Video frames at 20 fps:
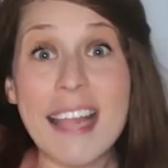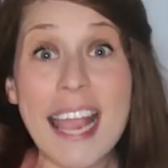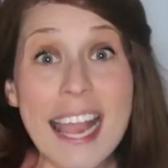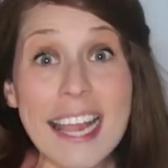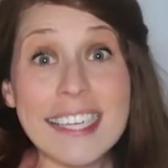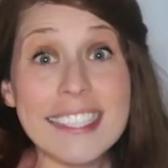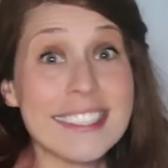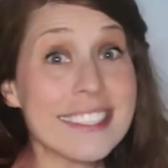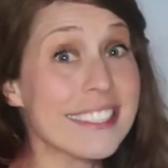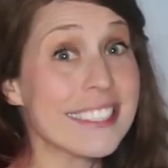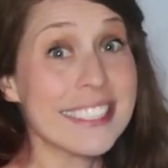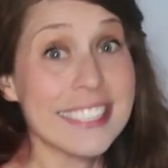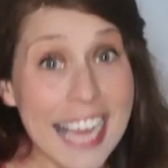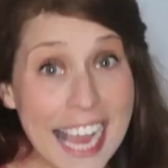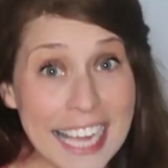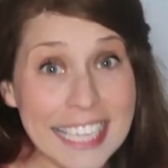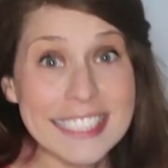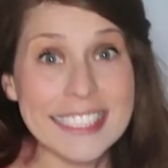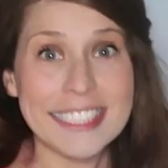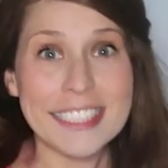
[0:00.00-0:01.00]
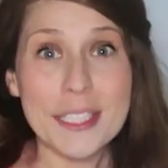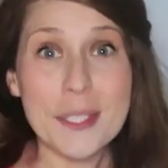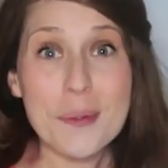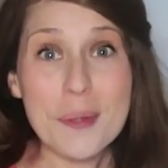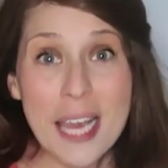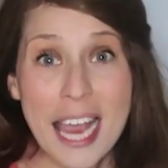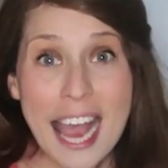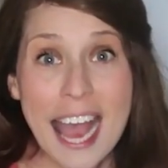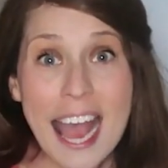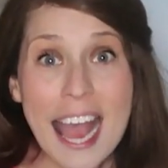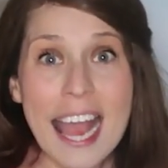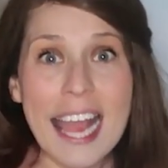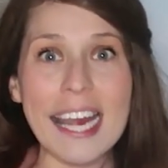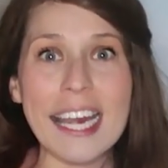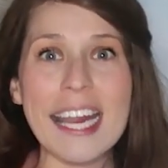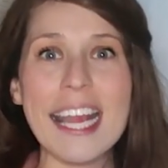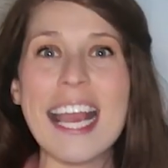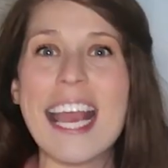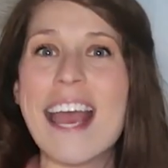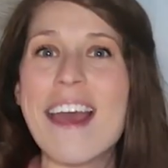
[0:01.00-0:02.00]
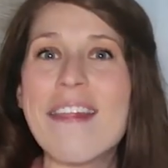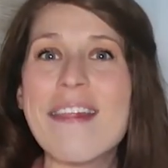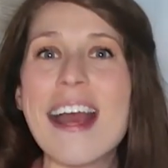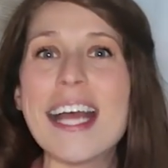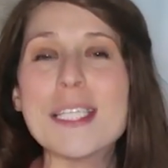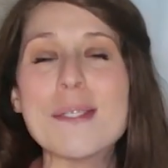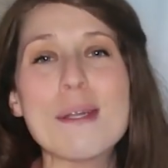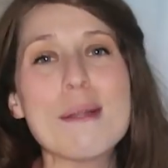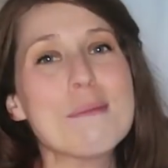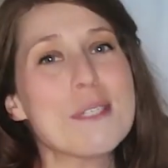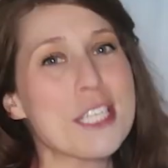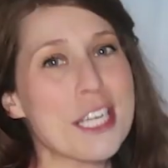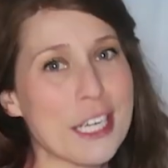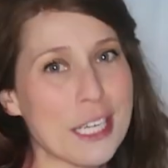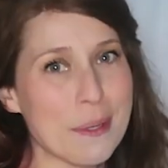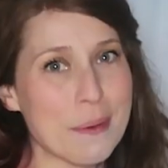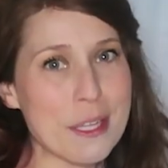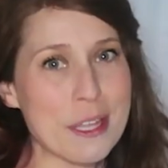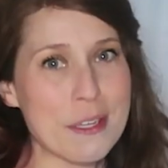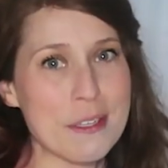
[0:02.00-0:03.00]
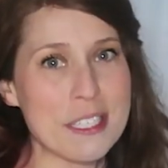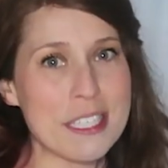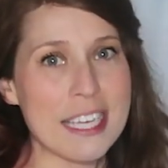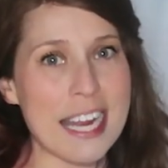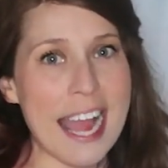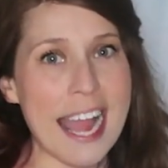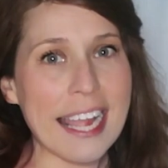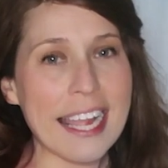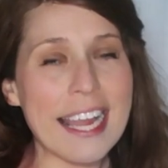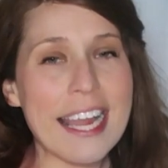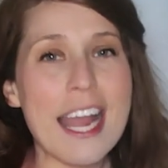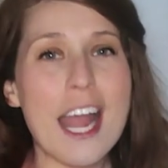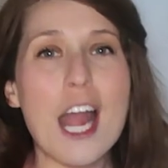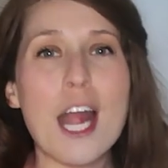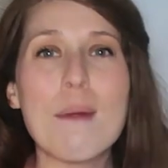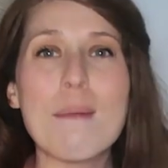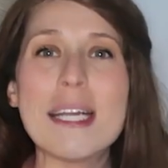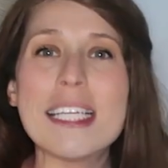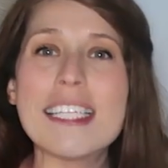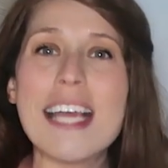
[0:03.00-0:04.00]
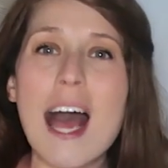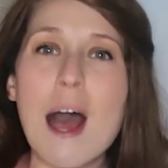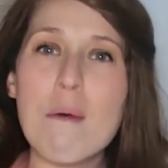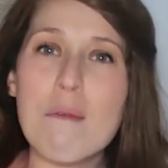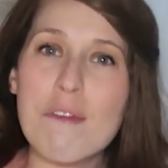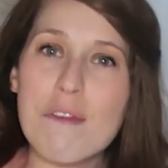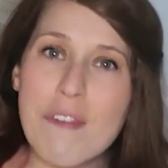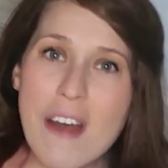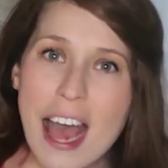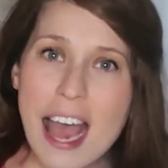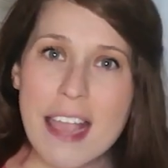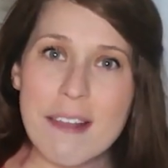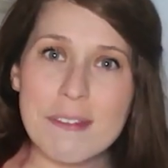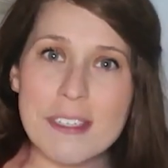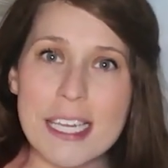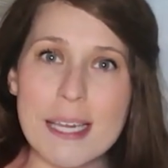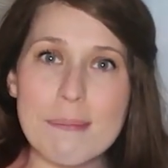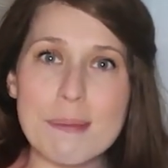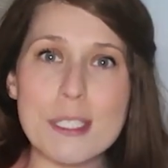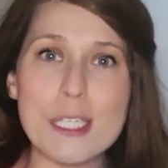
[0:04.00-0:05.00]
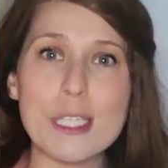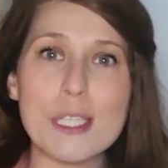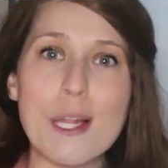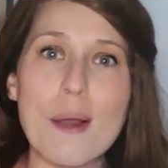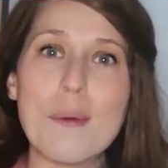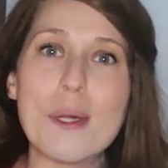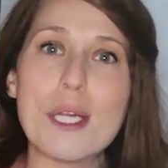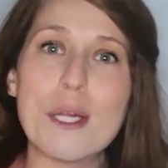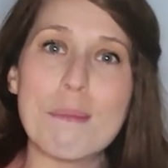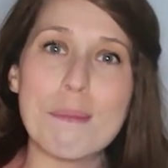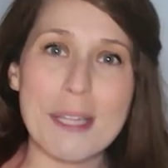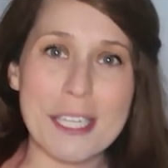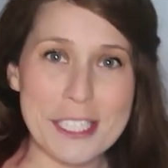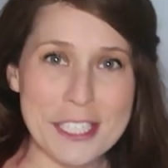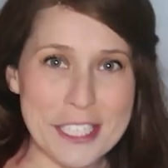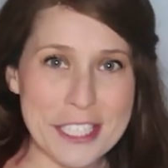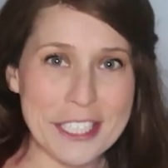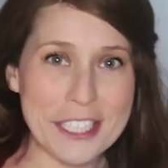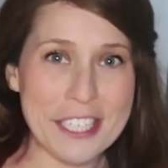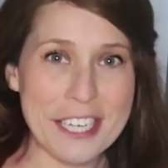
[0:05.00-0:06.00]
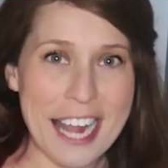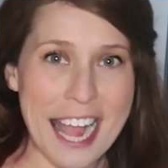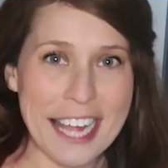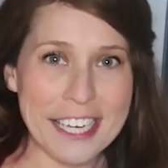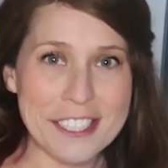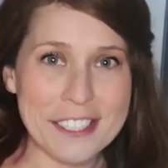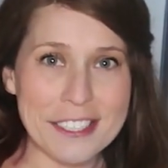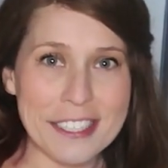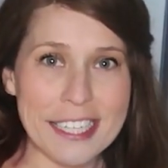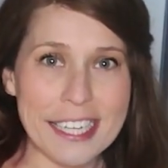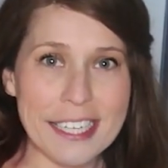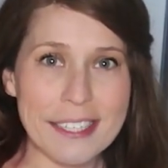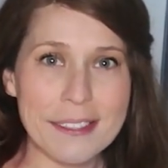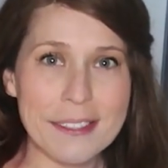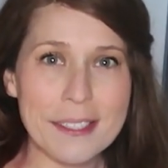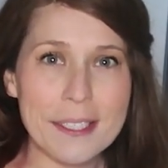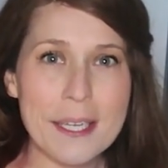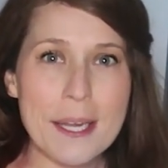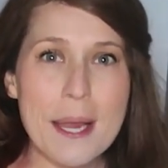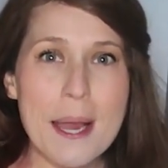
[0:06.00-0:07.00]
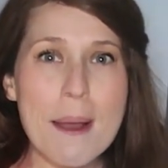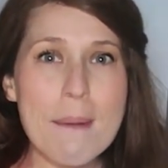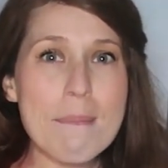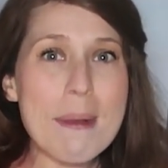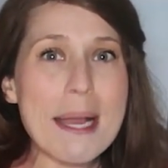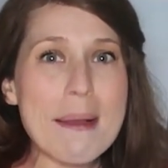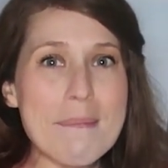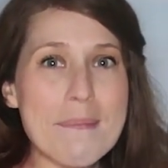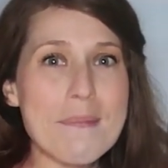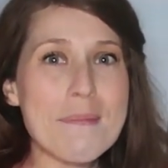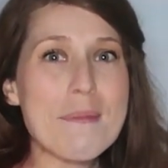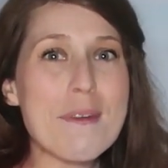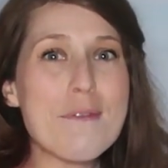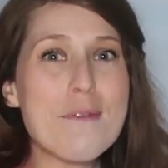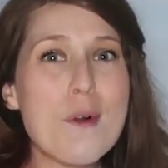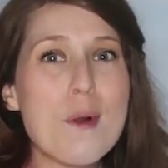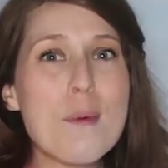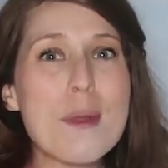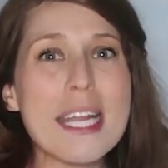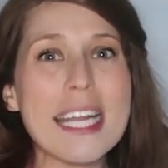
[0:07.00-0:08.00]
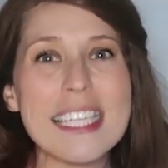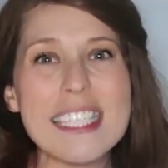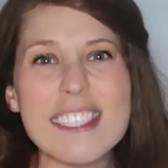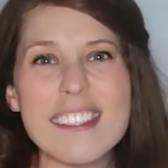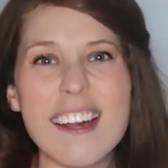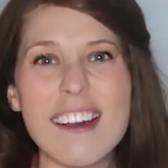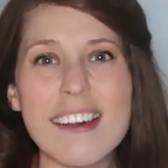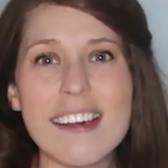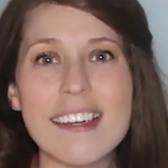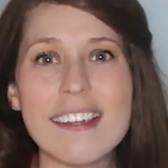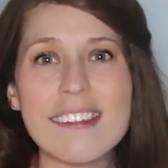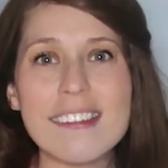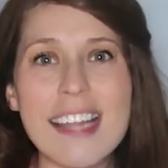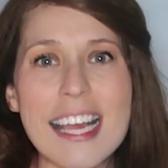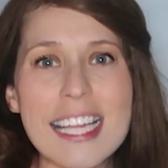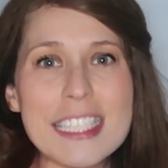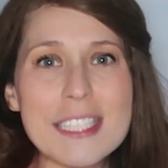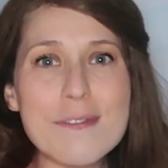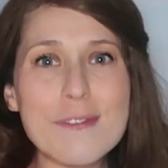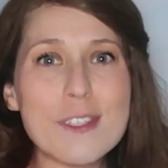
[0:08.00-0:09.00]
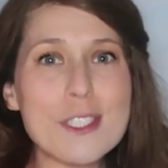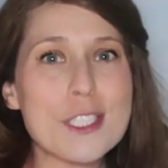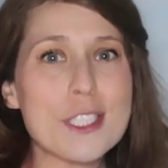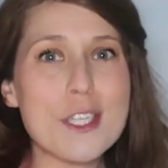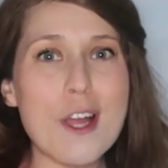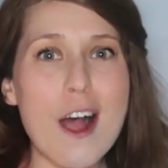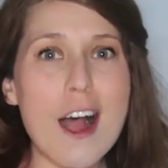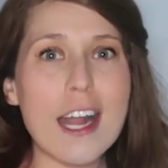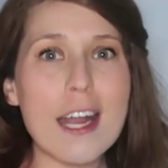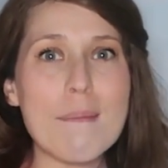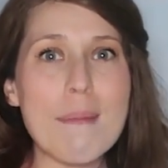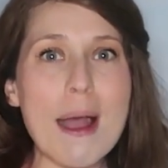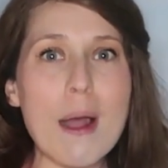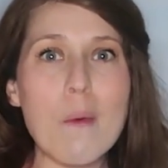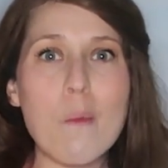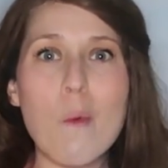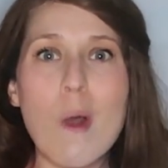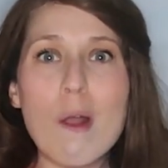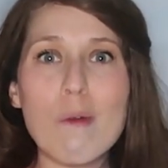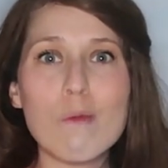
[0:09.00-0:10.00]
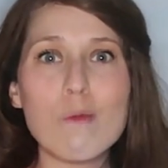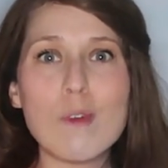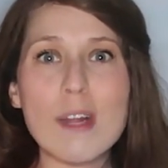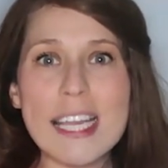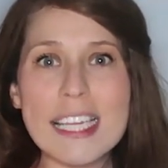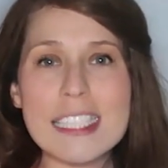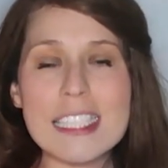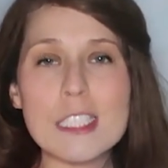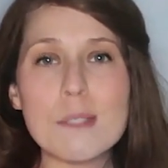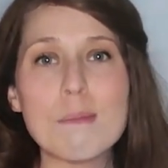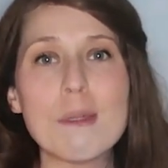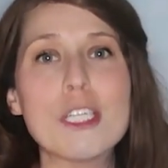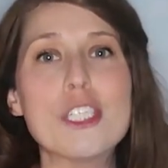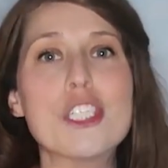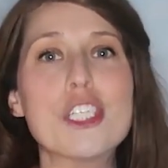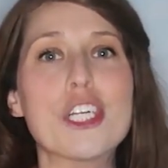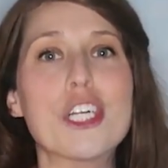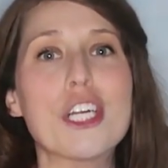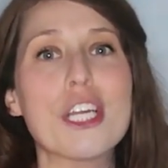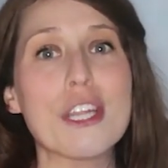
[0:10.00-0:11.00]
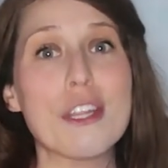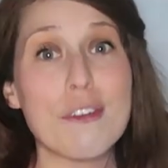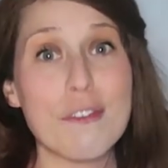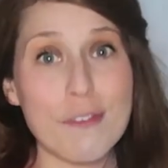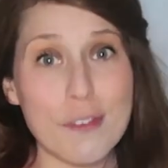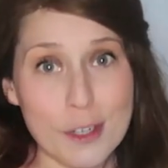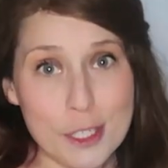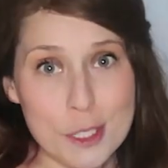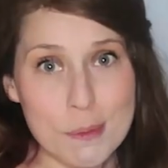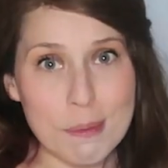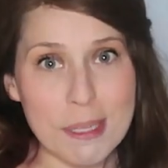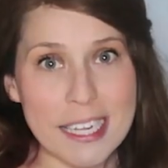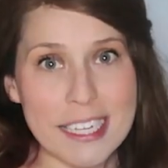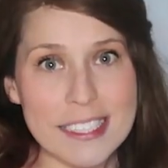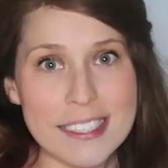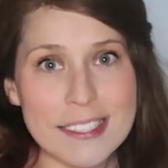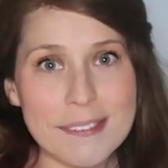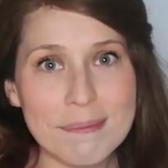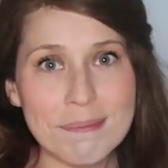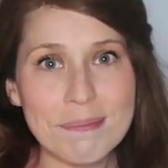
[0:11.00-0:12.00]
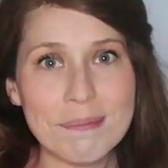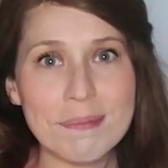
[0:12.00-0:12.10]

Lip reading: And yes, you can. And that's what I'm sharing with you today, are my top 5 tips to lower your blood sugar naturally. But before we get started, let's first talk about what raises blood sugar in the first place.